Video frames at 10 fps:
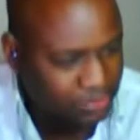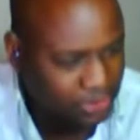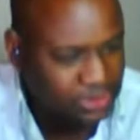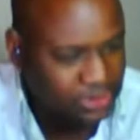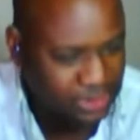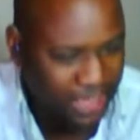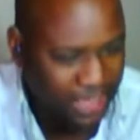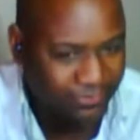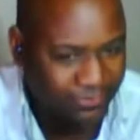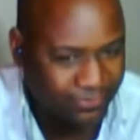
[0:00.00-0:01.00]
person's
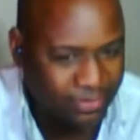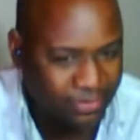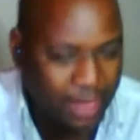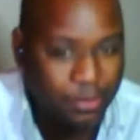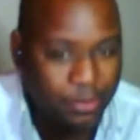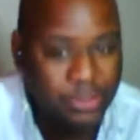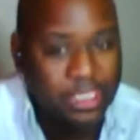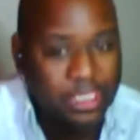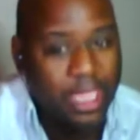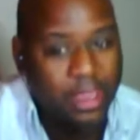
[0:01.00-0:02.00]
life? That
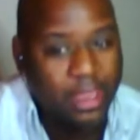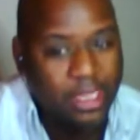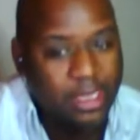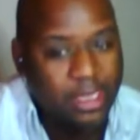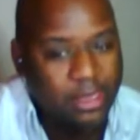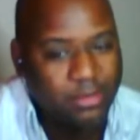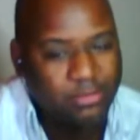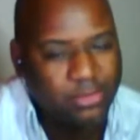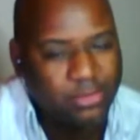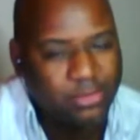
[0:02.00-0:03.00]
person can't,
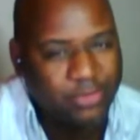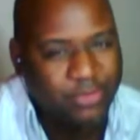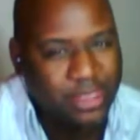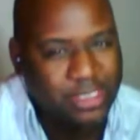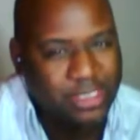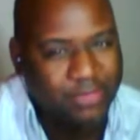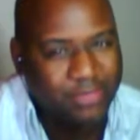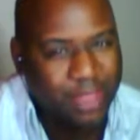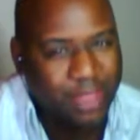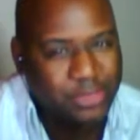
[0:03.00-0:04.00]
Trayvon didn't have
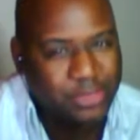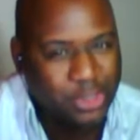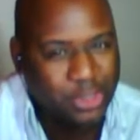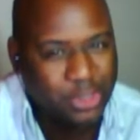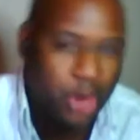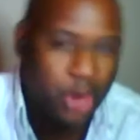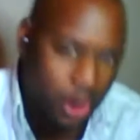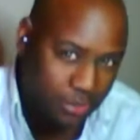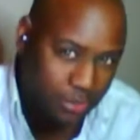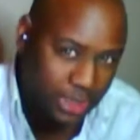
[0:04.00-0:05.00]
the option to go
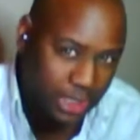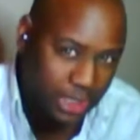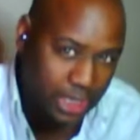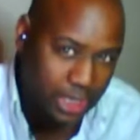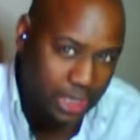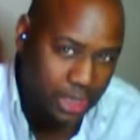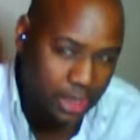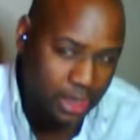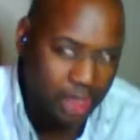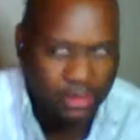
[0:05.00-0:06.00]
calmly.
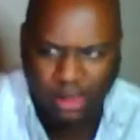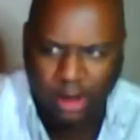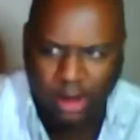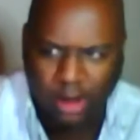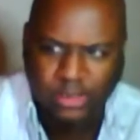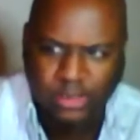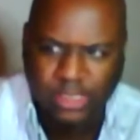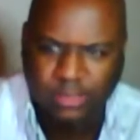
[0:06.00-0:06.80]
Mm. I think the article said